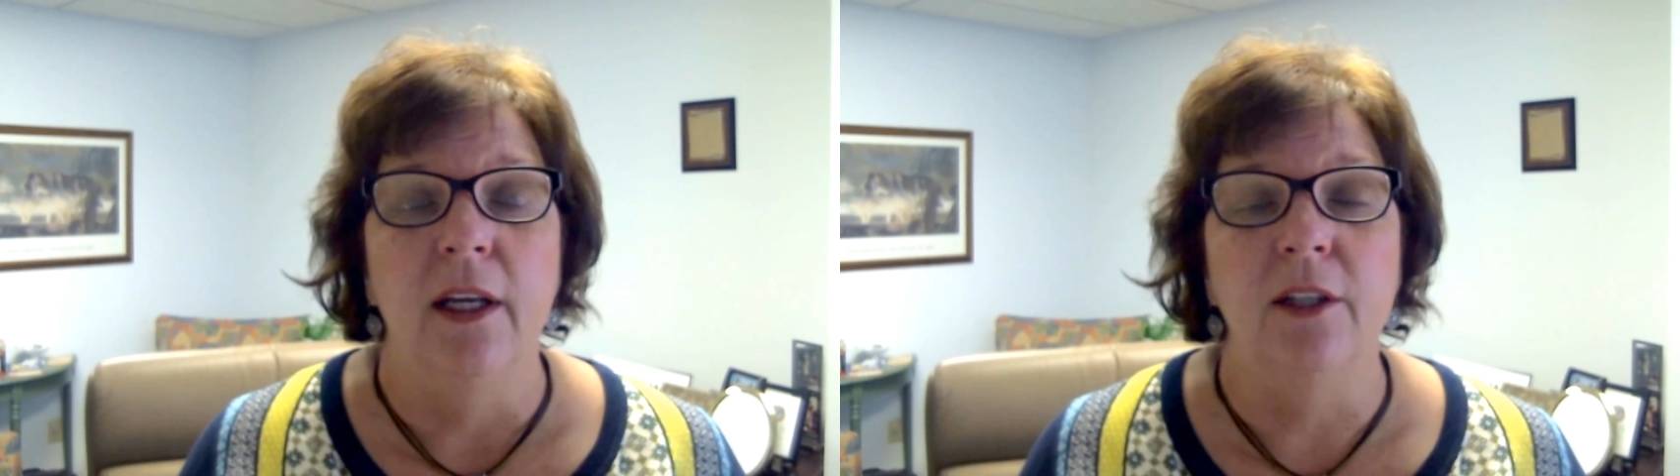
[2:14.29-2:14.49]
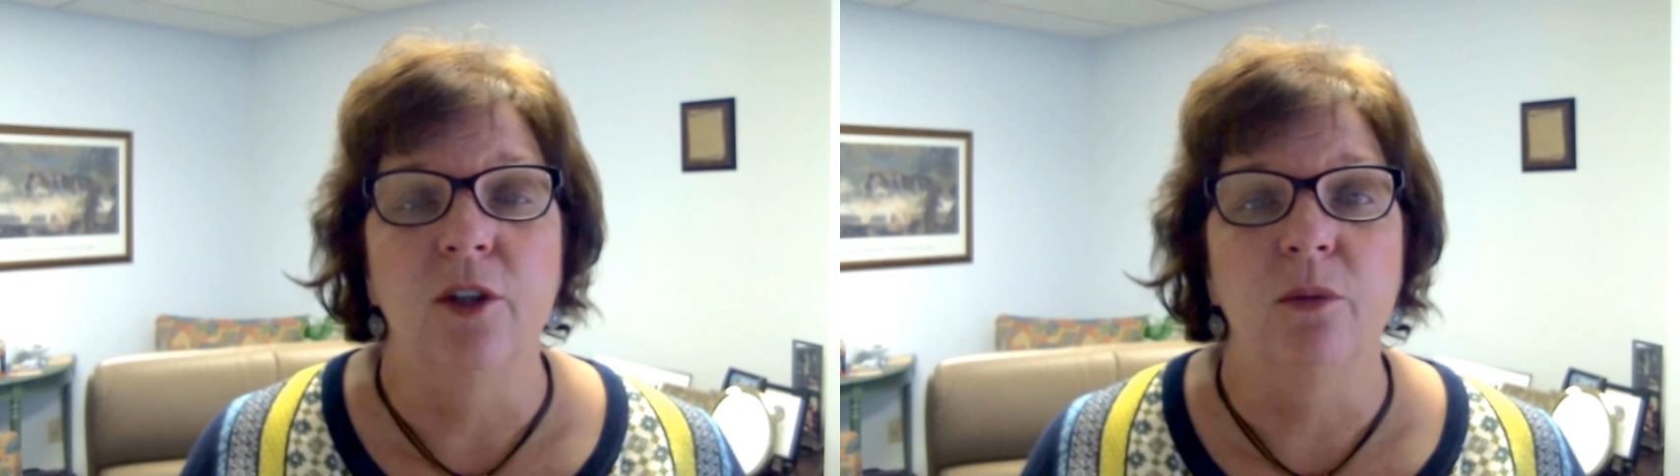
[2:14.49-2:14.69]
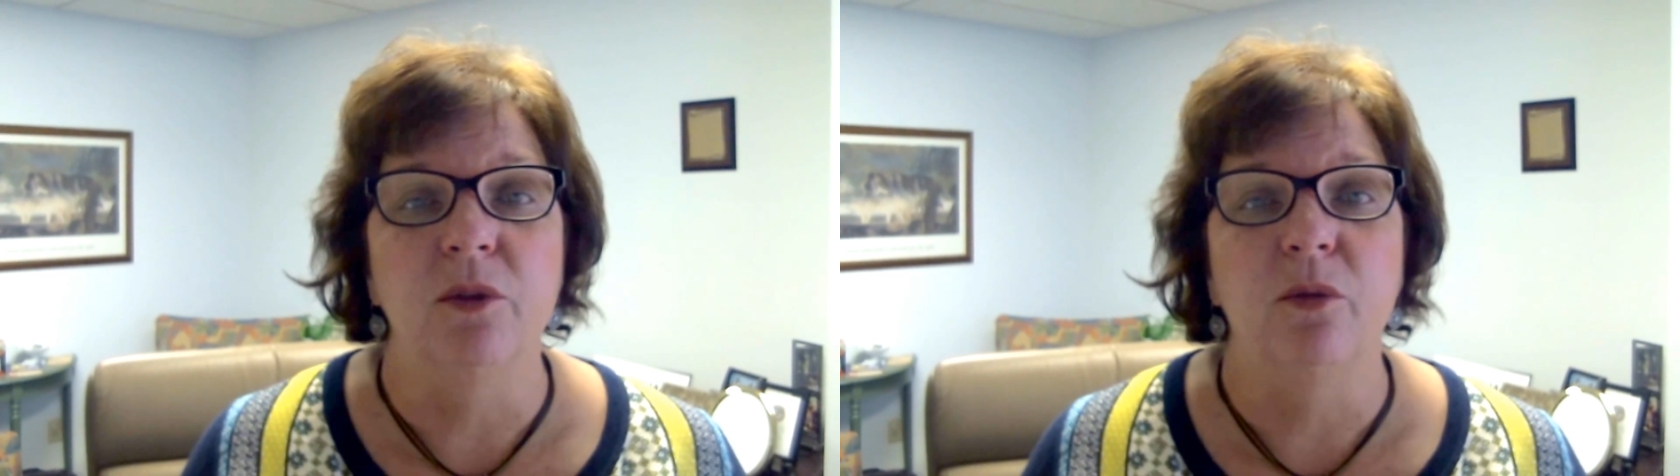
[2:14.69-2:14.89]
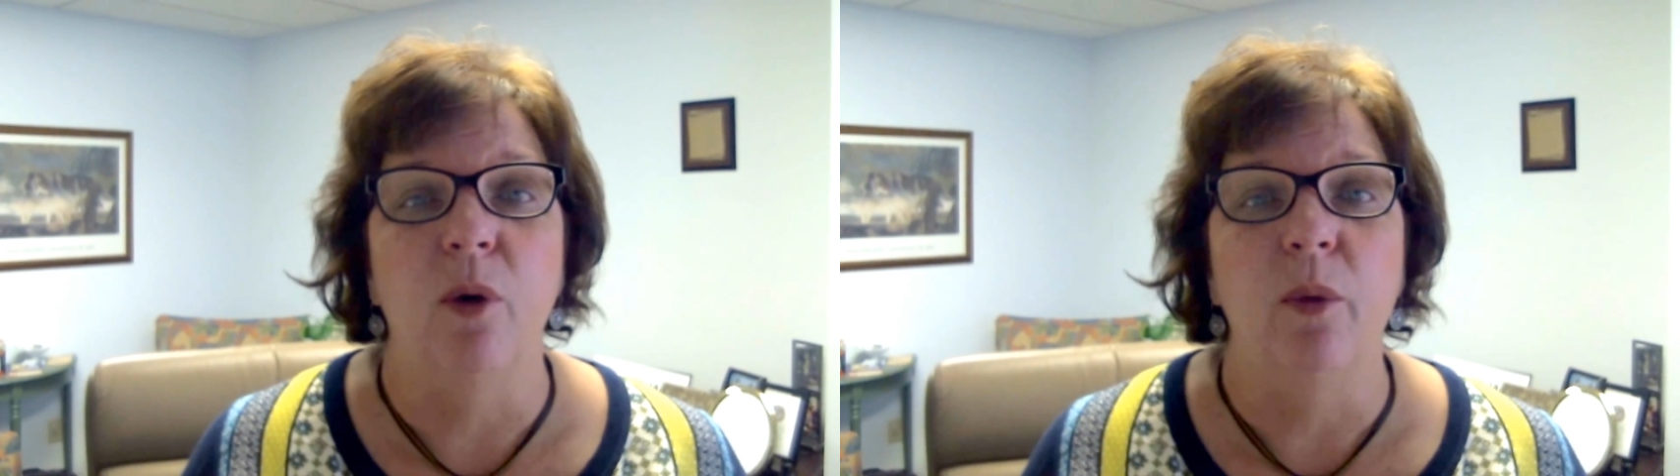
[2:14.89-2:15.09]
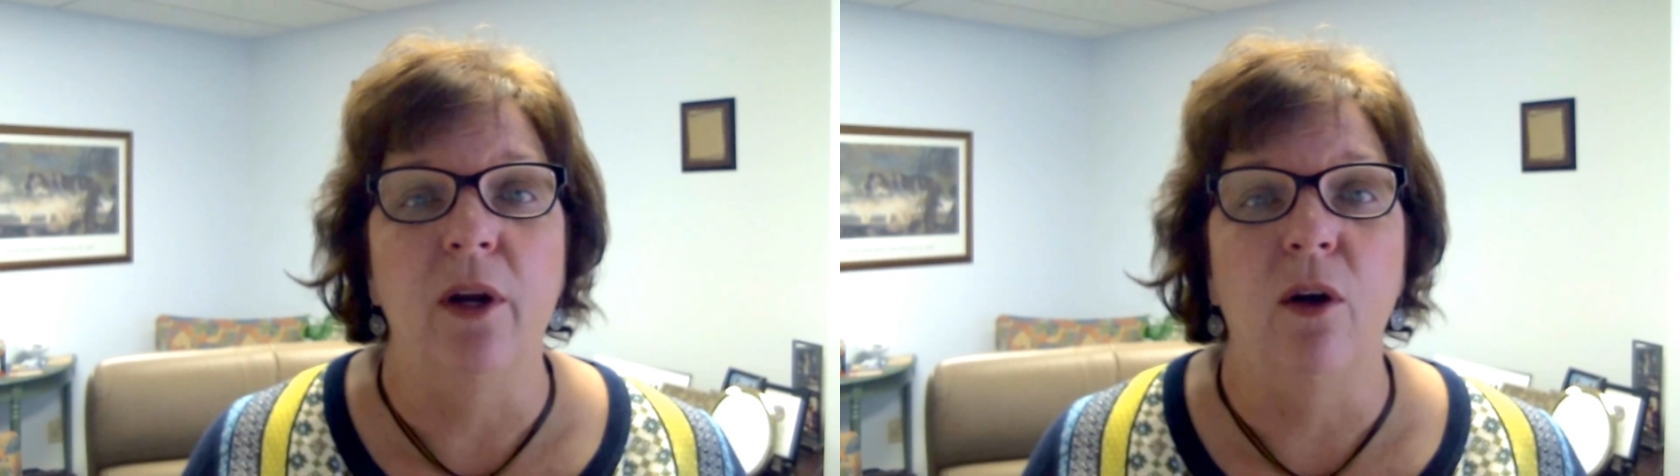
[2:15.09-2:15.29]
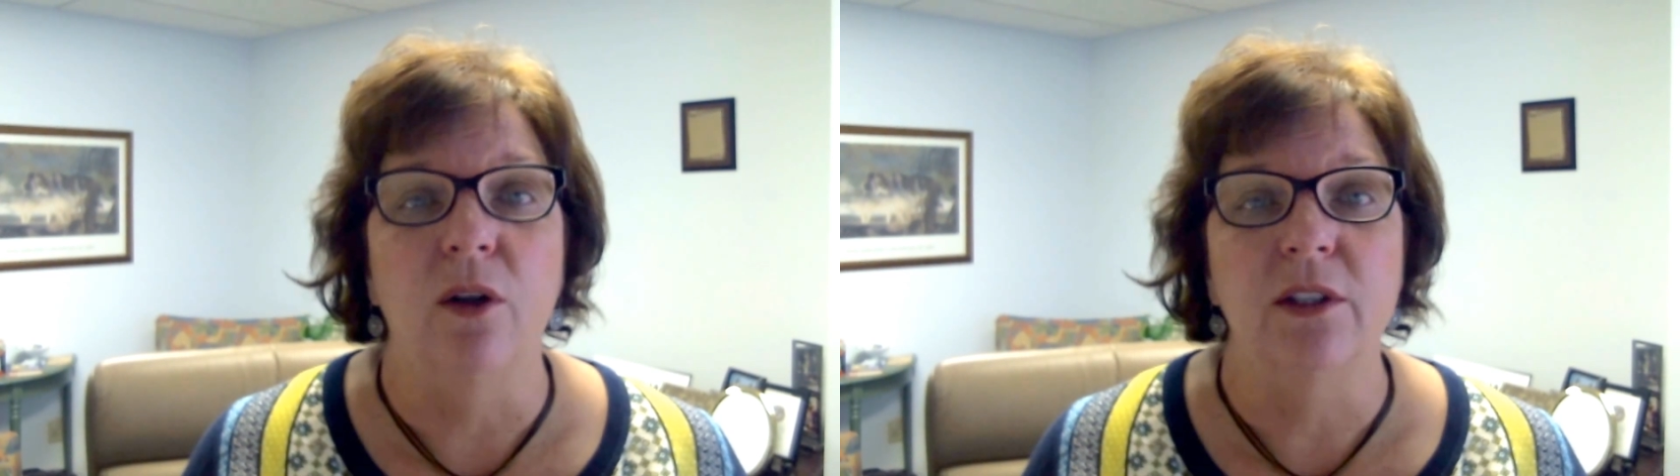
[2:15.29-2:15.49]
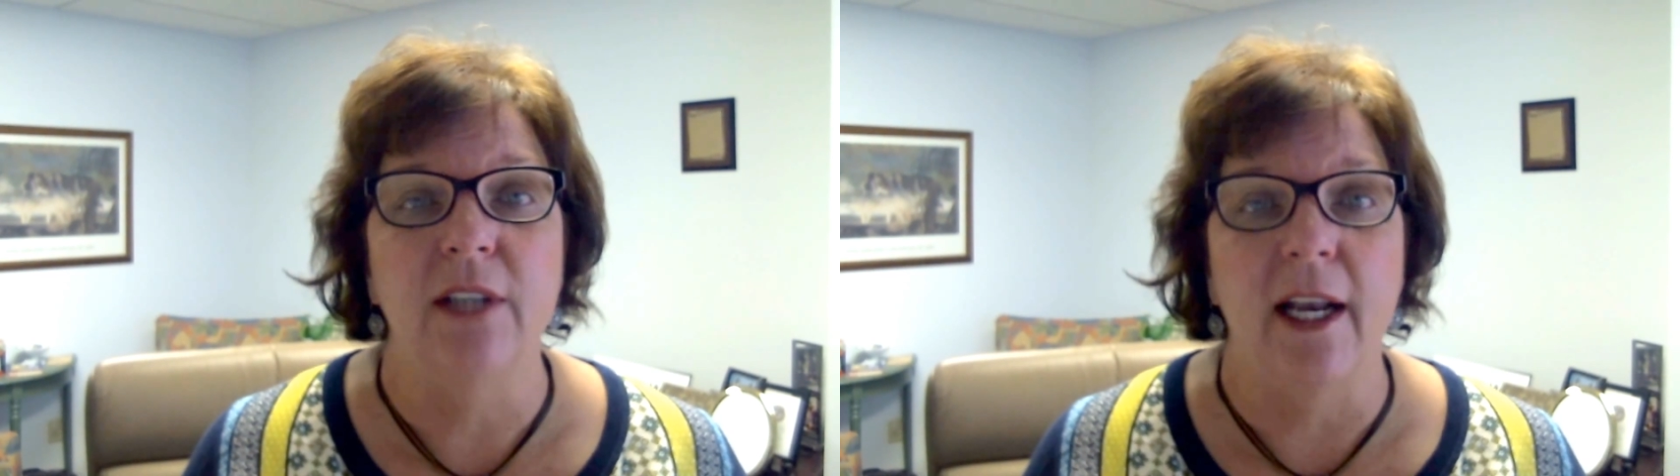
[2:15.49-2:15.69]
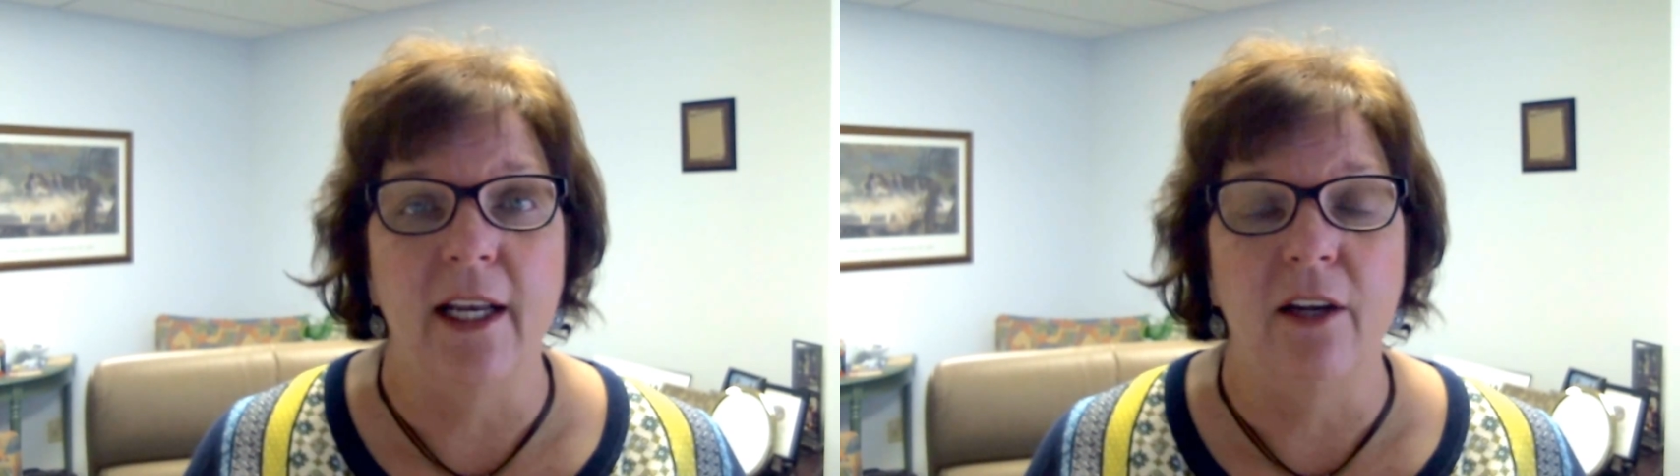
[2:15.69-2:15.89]
in terms of what we call
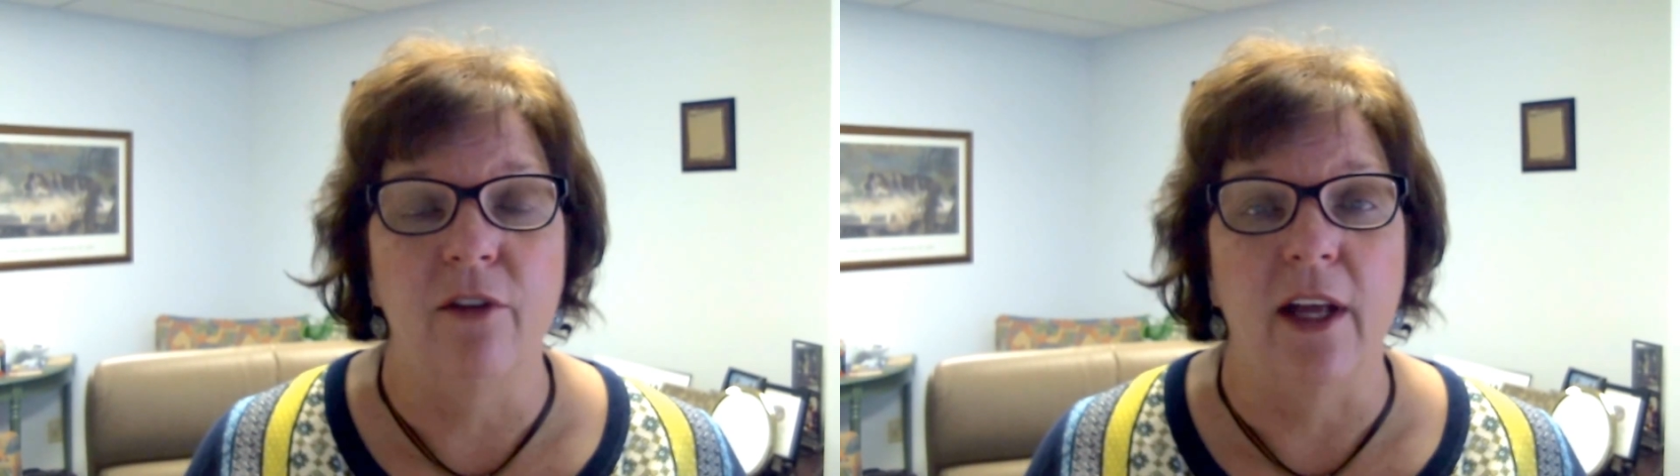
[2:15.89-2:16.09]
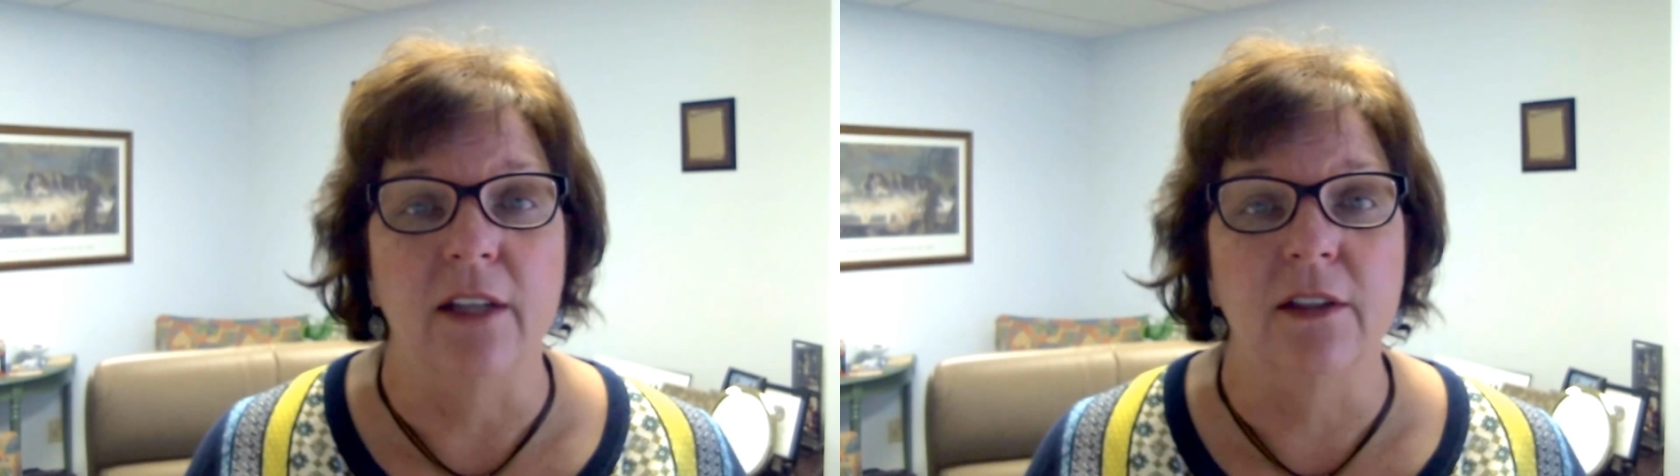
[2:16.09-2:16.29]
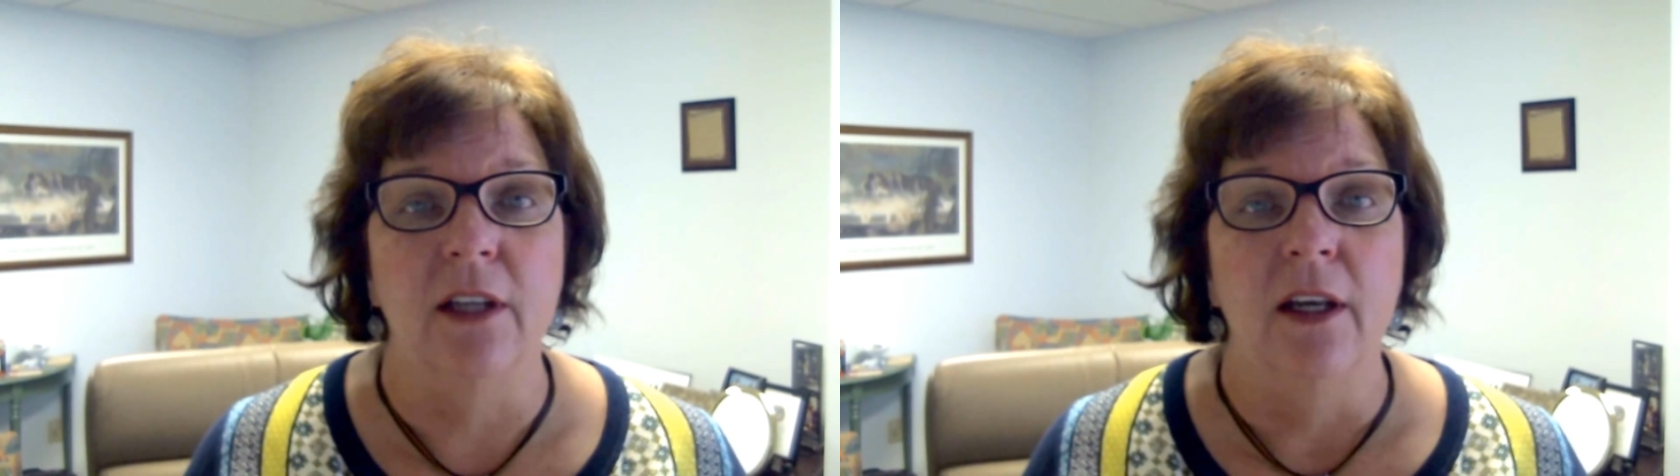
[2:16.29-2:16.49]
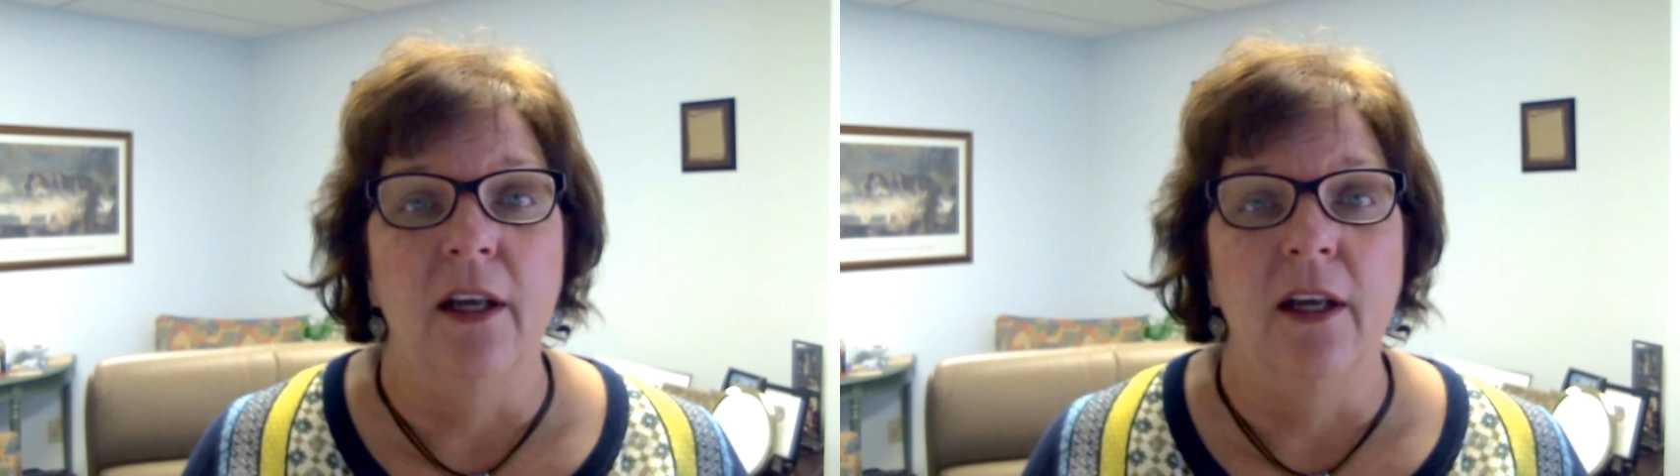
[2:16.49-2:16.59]
setting events.